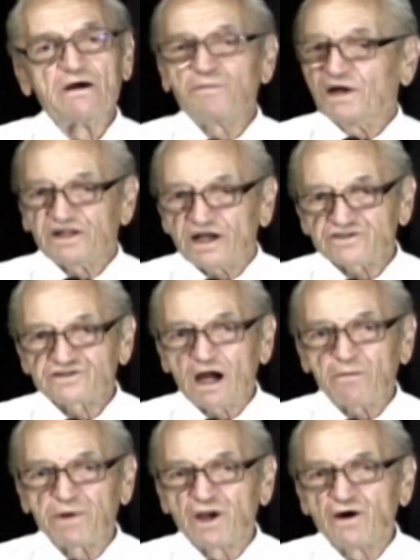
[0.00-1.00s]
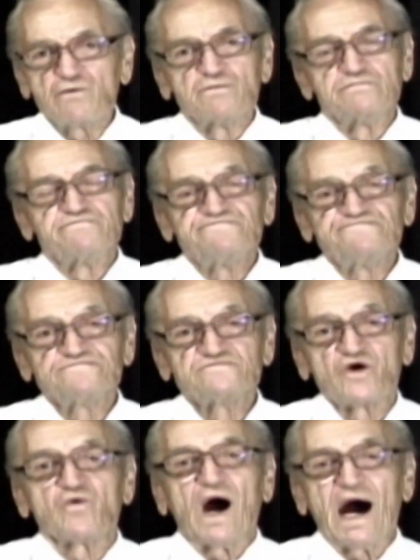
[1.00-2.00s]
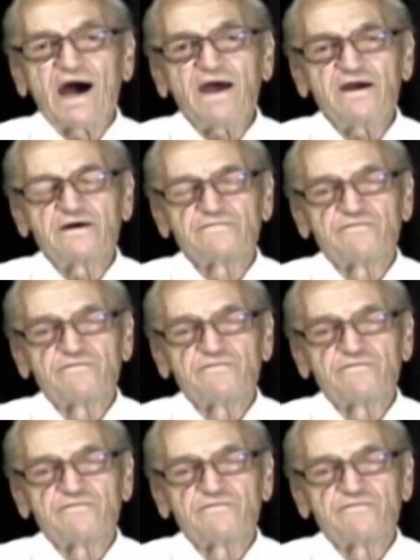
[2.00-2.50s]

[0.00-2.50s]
but does not bloom. Why?